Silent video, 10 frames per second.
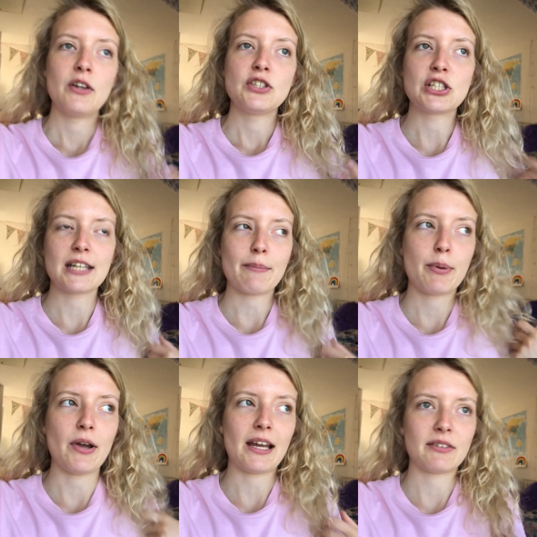just like
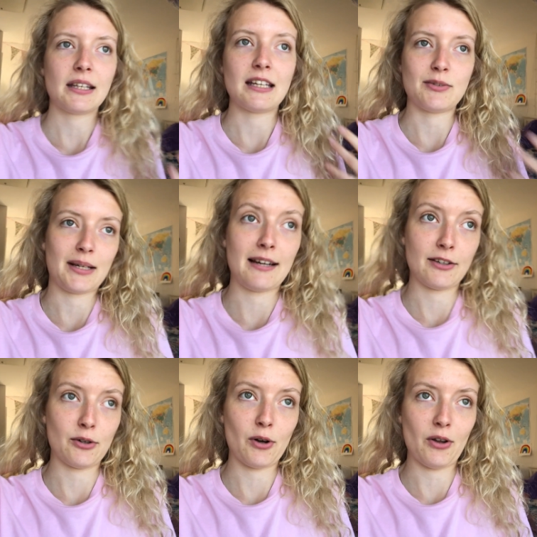putting everything into a
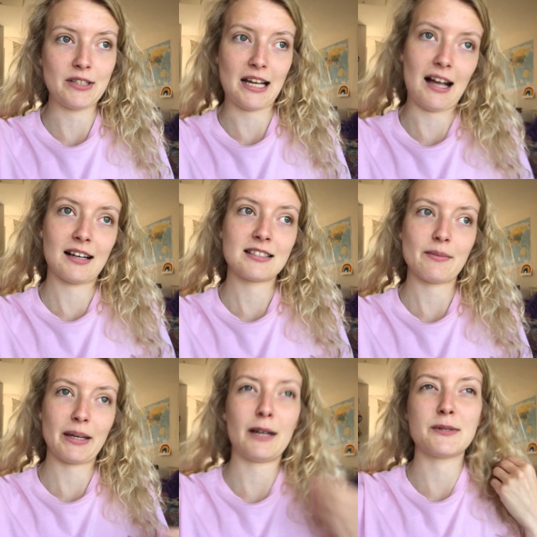clinical context and
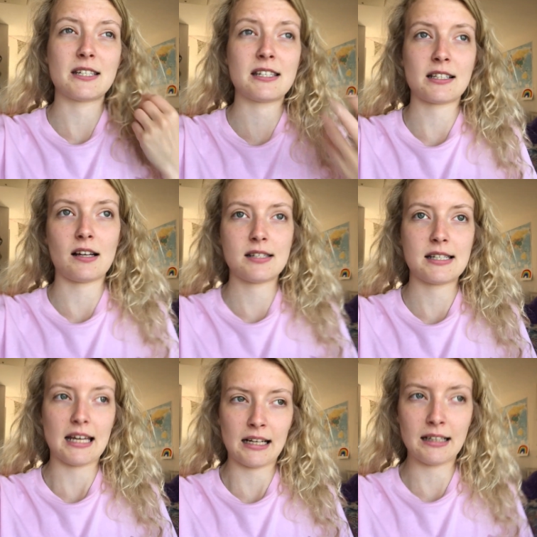being able to discuss
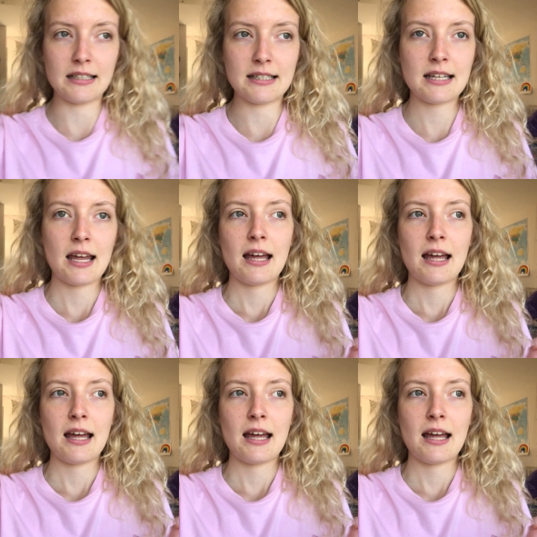things